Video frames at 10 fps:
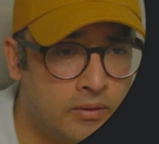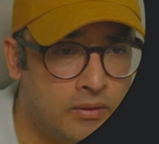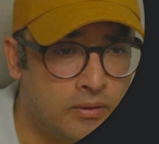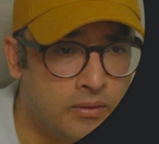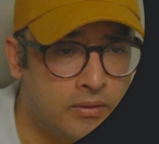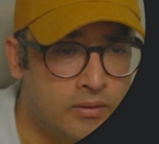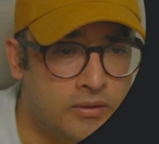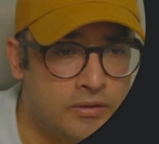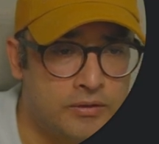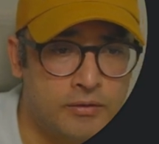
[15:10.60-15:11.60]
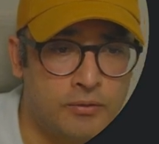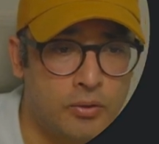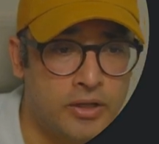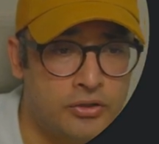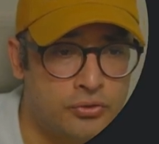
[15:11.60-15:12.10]
This is the full
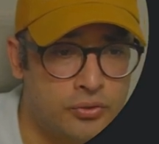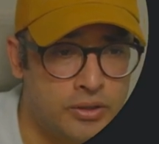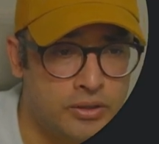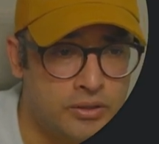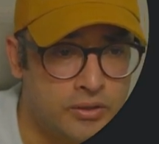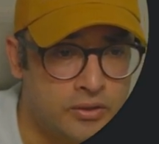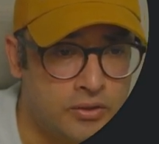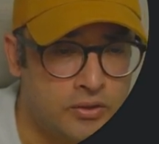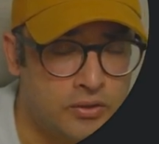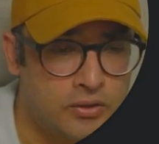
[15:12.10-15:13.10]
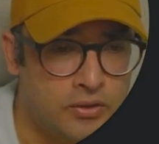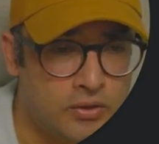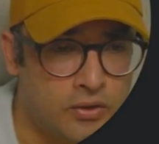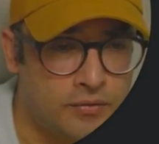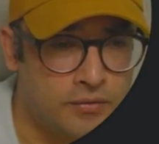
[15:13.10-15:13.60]
history of
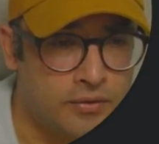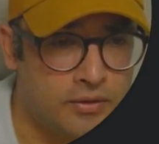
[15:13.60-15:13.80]
the